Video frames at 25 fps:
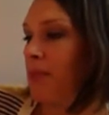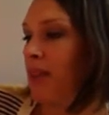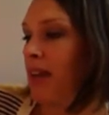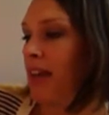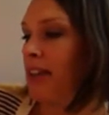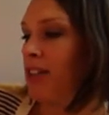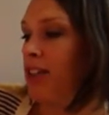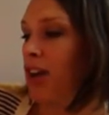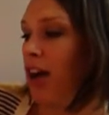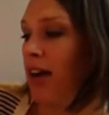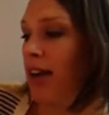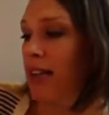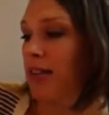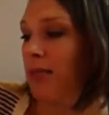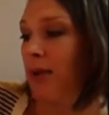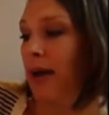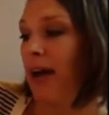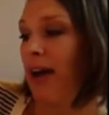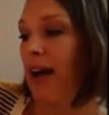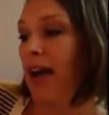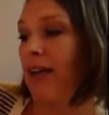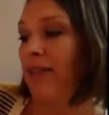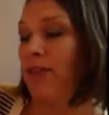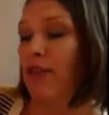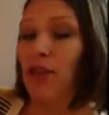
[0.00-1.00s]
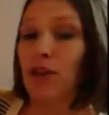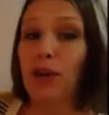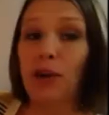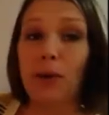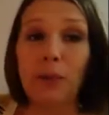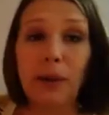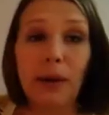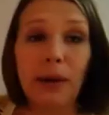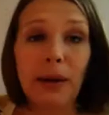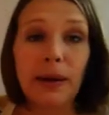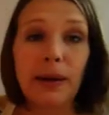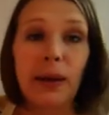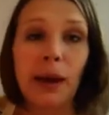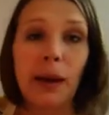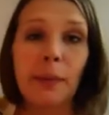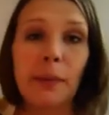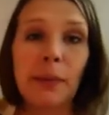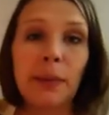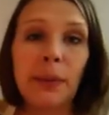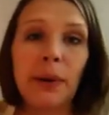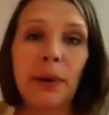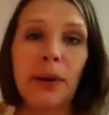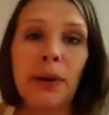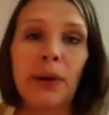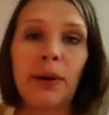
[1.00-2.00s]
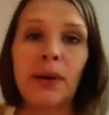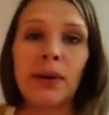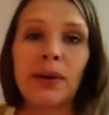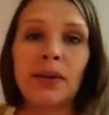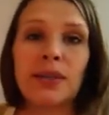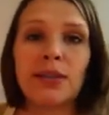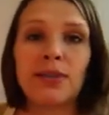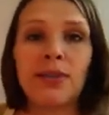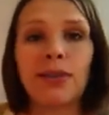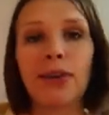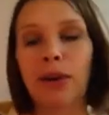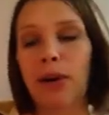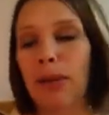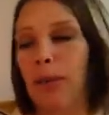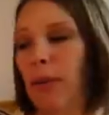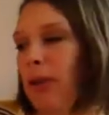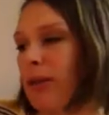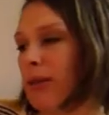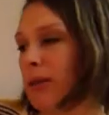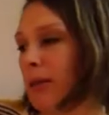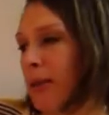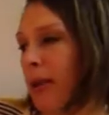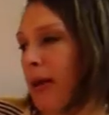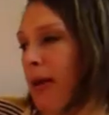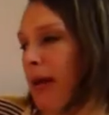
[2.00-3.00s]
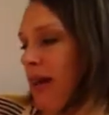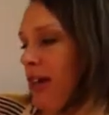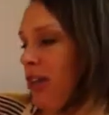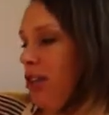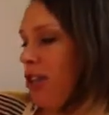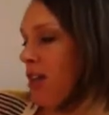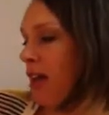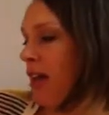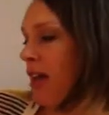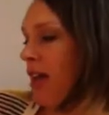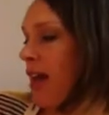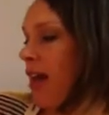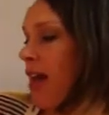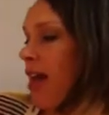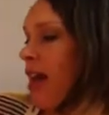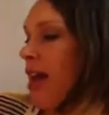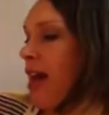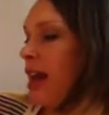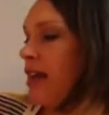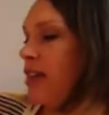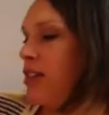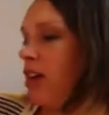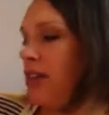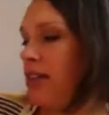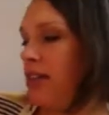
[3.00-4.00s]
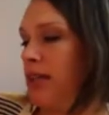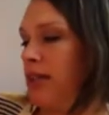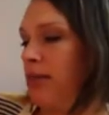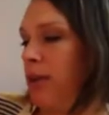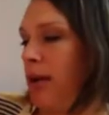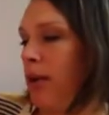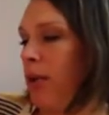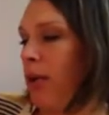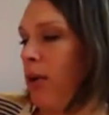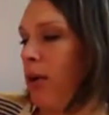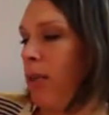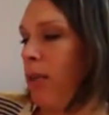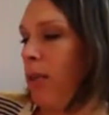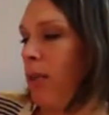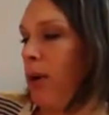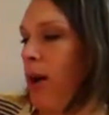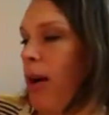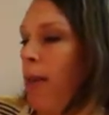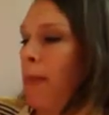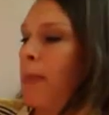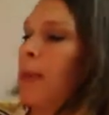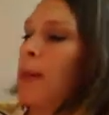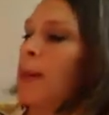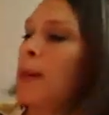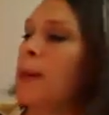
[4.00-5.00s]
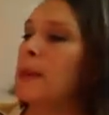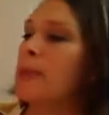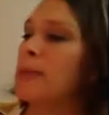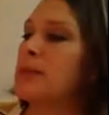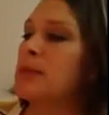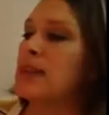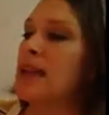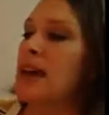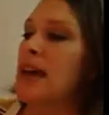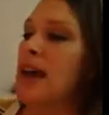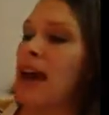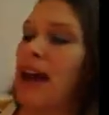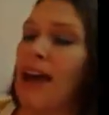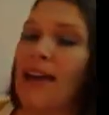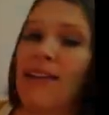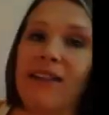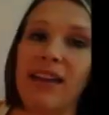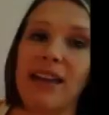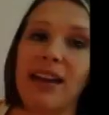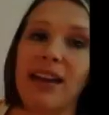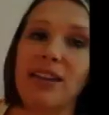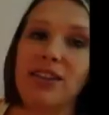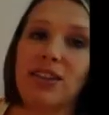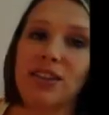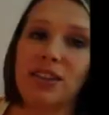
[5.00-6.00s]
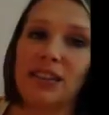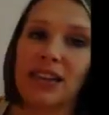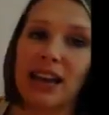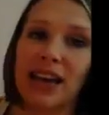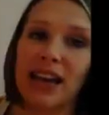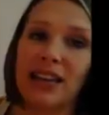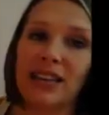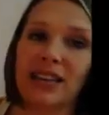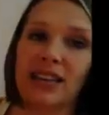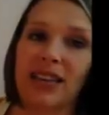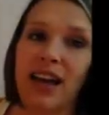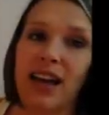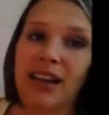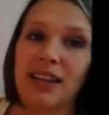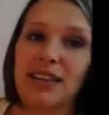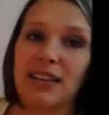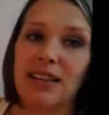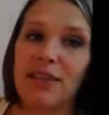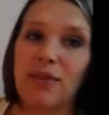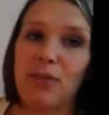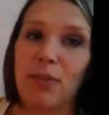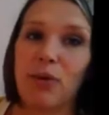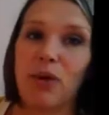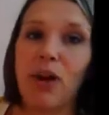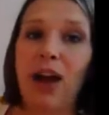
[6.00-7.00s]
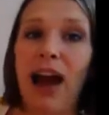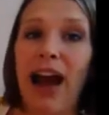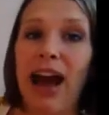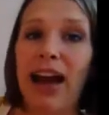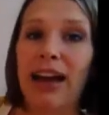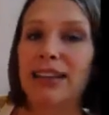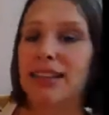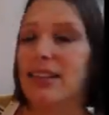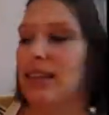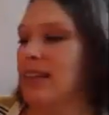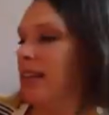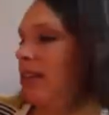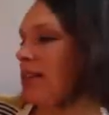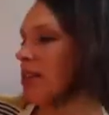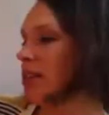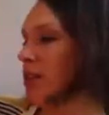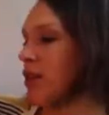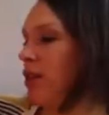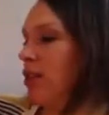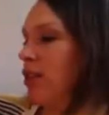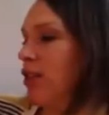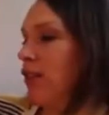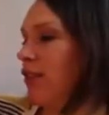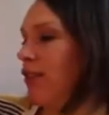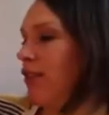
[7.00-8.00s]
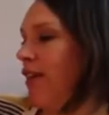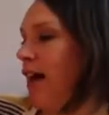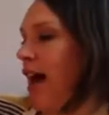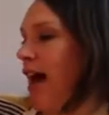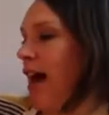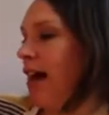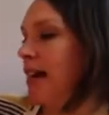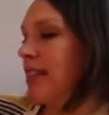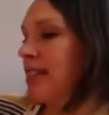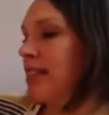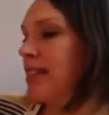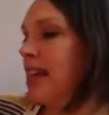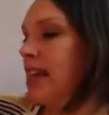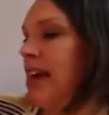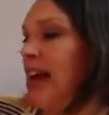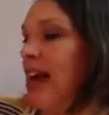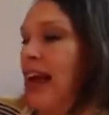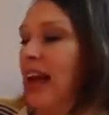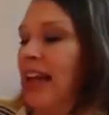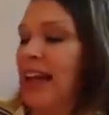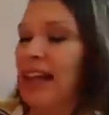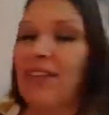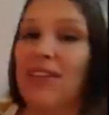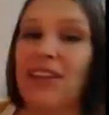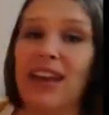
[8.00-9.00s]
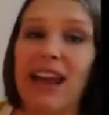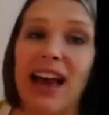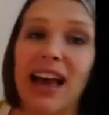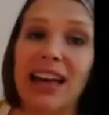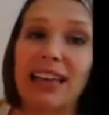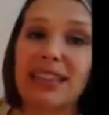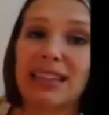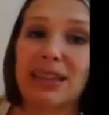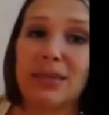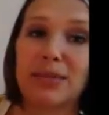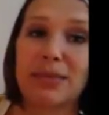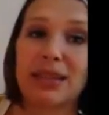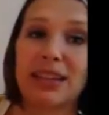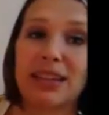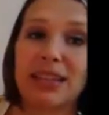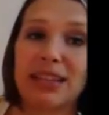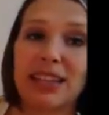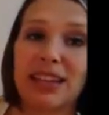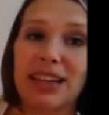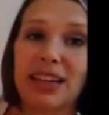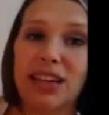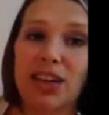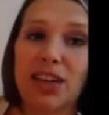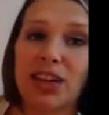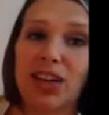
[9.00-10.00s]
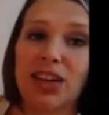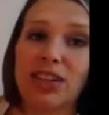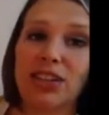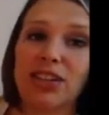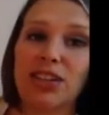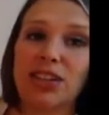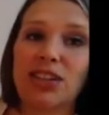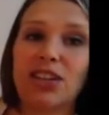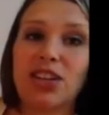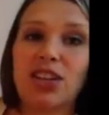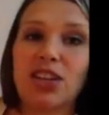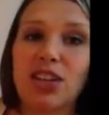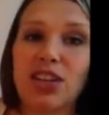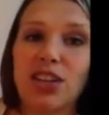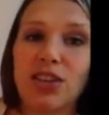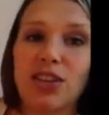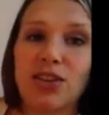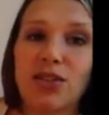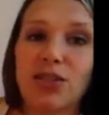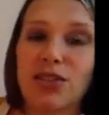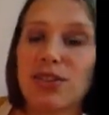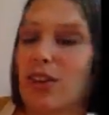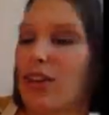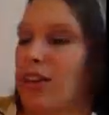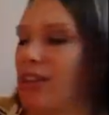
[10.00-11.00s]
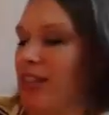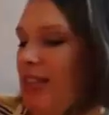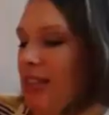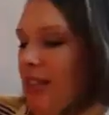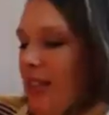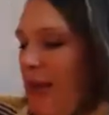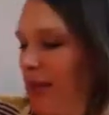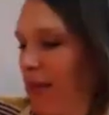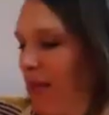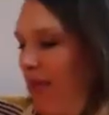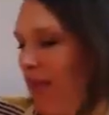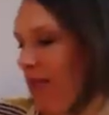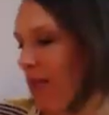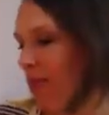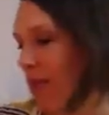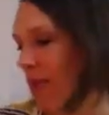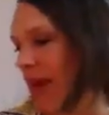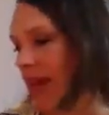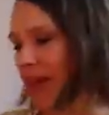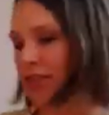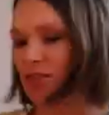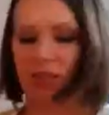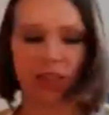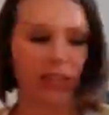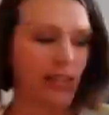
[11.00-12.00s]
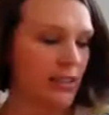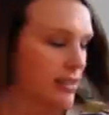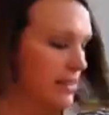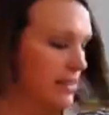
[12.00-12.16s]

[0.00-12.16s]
it talks about kind of grouping numbers for your multiplication, talks about word problems, and then it just has lots of practice with your facts. It even has some stickers to use on some of the pages.